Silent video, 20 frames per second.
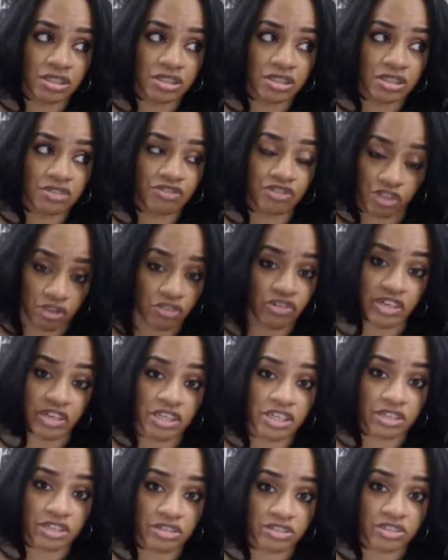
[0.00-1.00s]
for 3
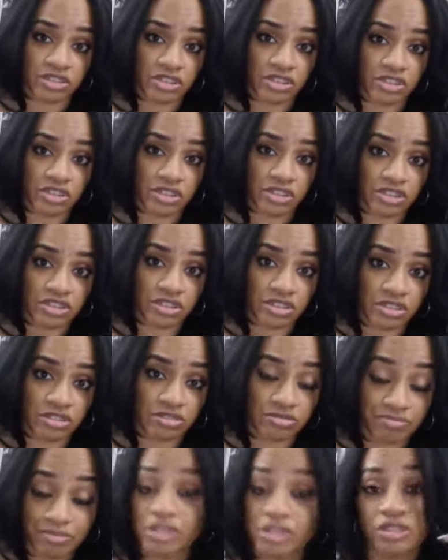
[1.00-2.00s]
years.
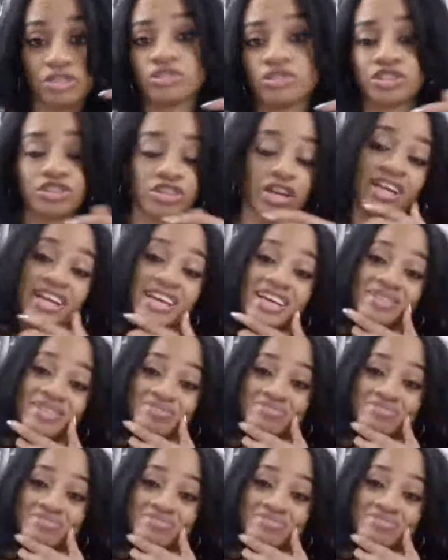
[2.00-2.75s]
You can try that.